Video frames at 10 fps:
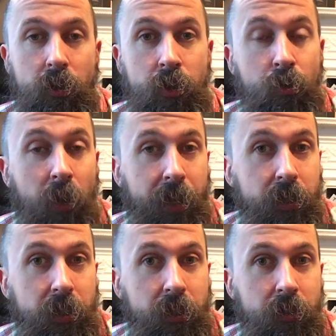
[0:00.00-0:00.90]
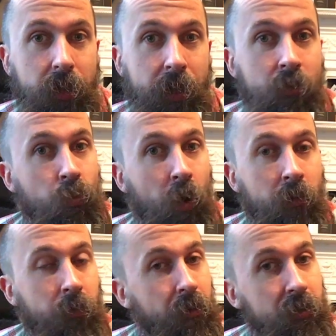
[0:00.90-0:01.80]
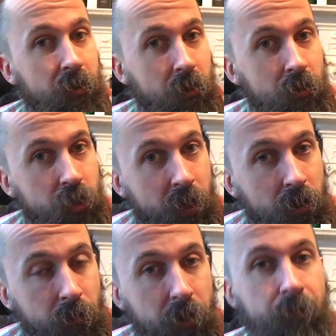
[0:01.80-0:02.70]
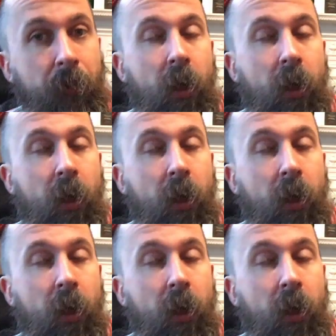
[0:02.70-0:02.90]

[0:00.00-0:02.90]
two ladies and one very certain gentleman